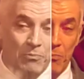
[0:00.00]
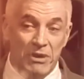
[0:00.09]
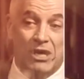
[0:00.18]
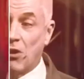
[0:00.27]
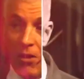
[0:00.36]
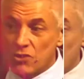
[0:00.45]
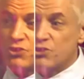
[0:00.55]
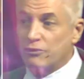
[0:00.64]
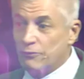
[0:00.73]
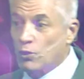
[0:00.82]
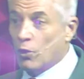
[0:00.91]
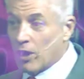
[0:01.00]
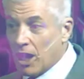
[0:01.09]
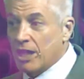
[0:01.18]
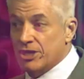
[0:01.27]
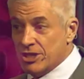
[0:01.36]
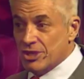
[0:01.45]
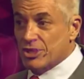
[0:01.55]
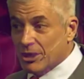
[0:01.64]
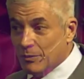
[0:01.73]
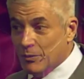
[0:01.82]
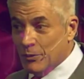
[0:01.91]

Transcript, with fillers: because of your relationship.